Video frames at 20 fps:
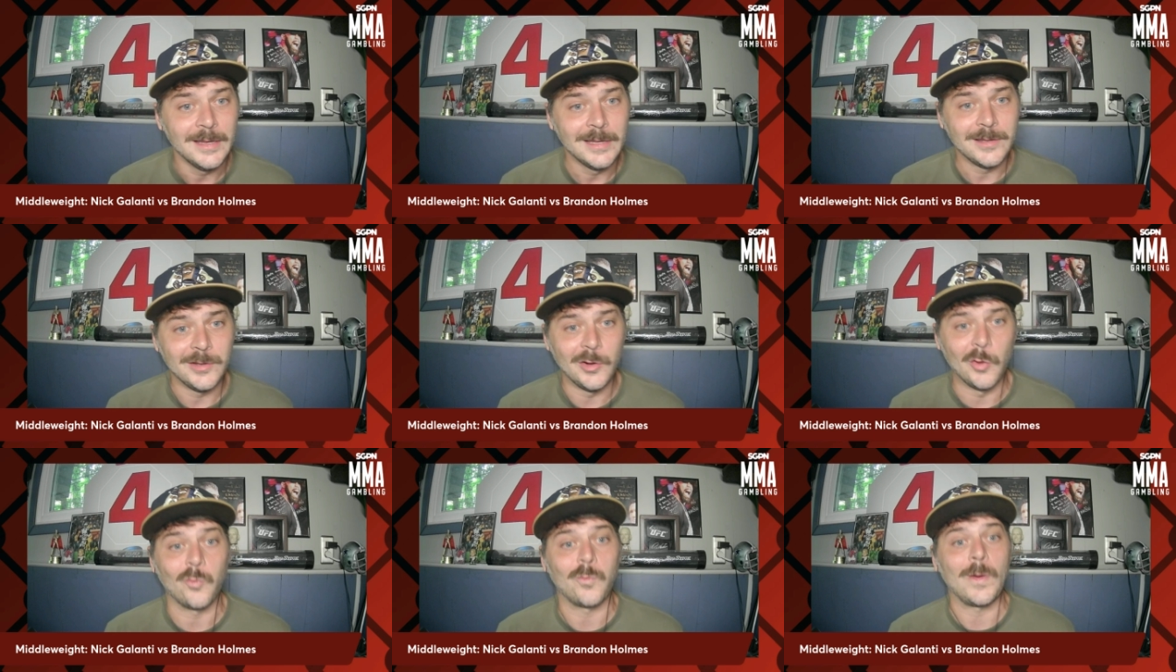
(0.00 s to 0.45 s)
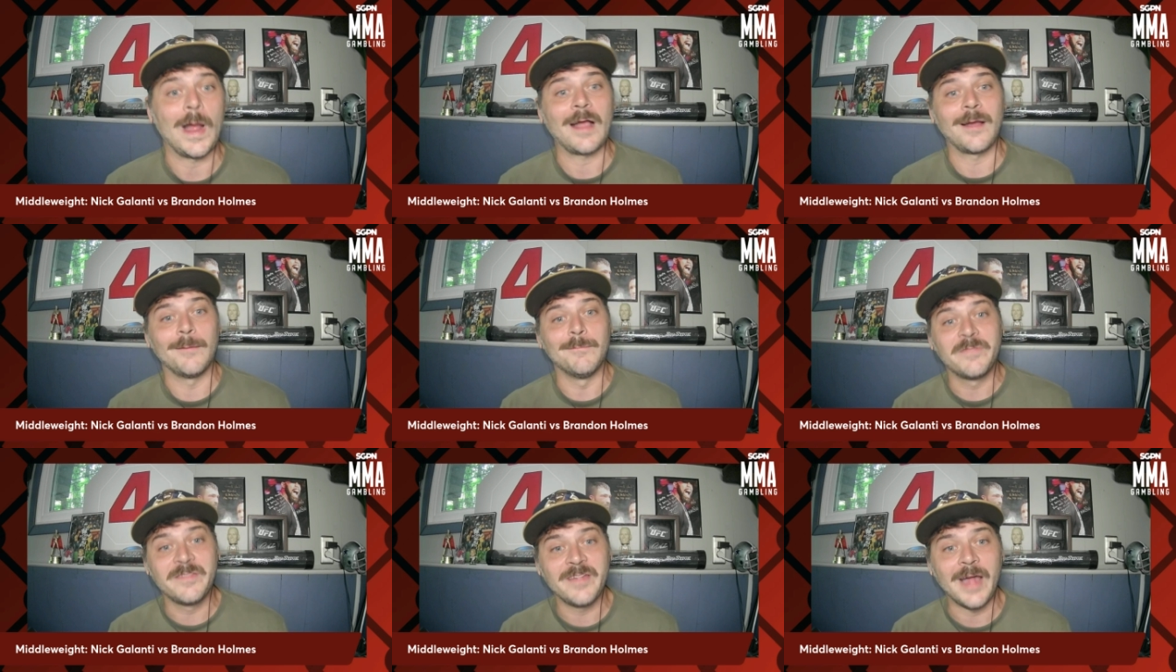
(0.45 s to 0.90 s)
you know,
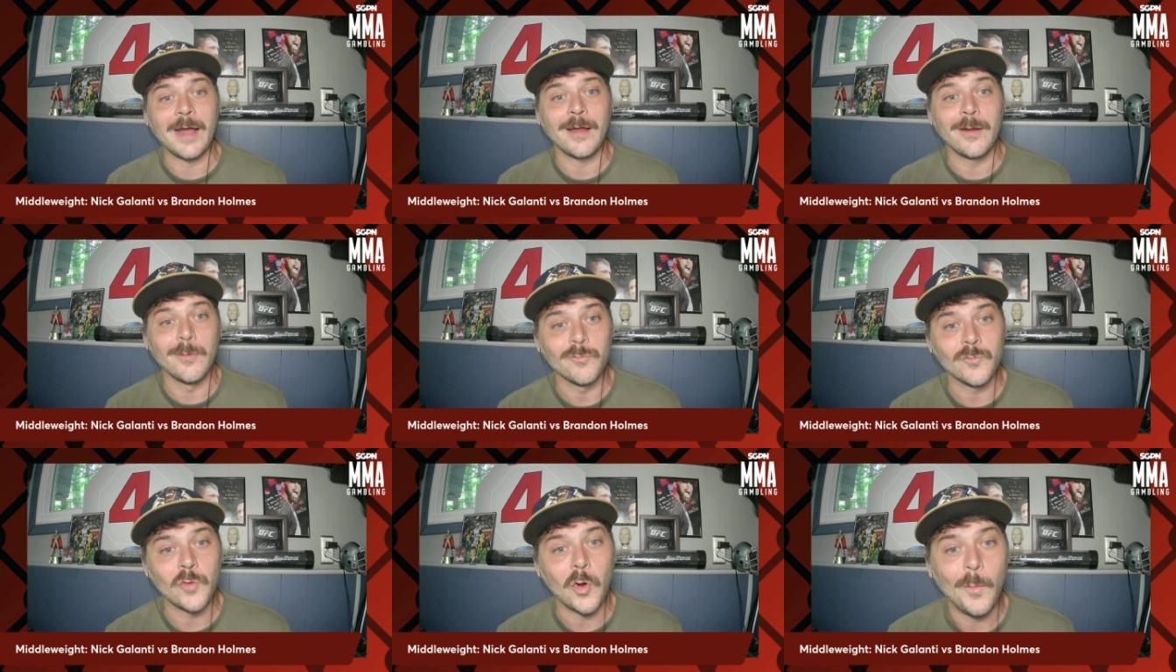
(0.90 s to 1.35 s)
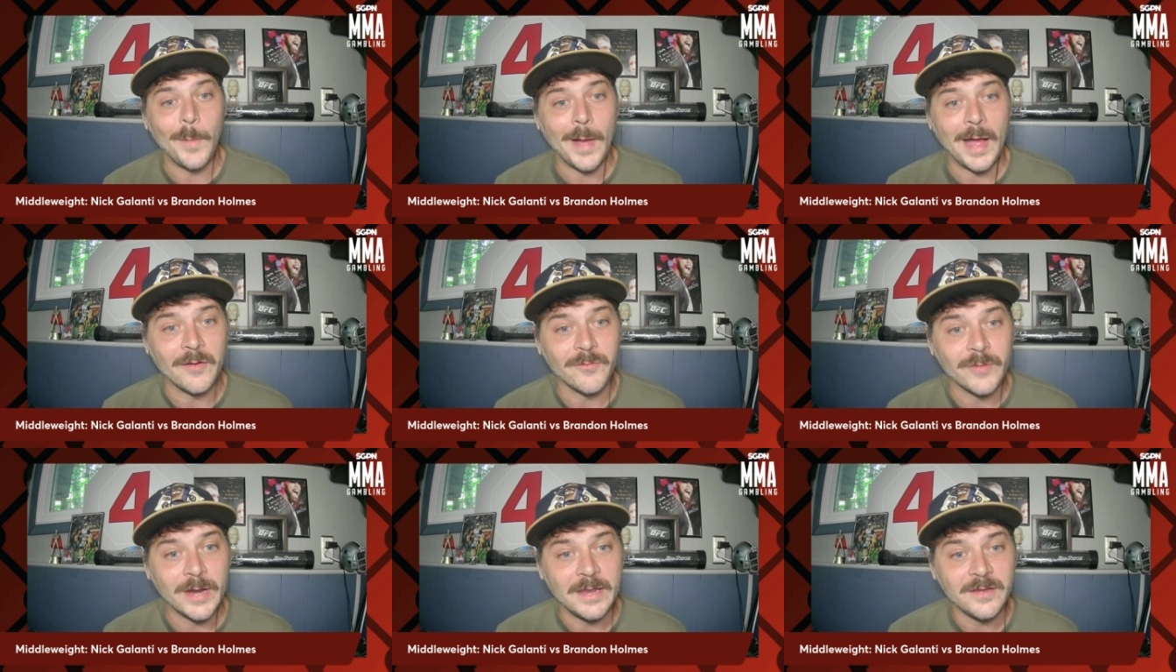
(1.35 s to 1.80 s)
rock'em sock'em
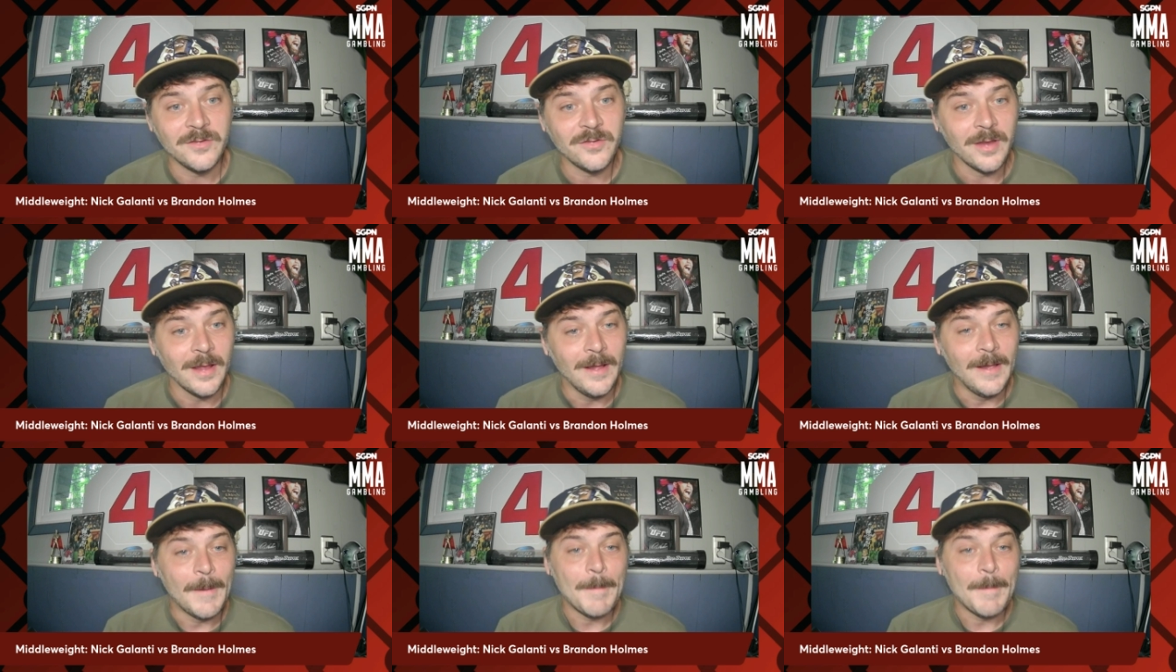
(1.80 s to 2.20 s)
robot range.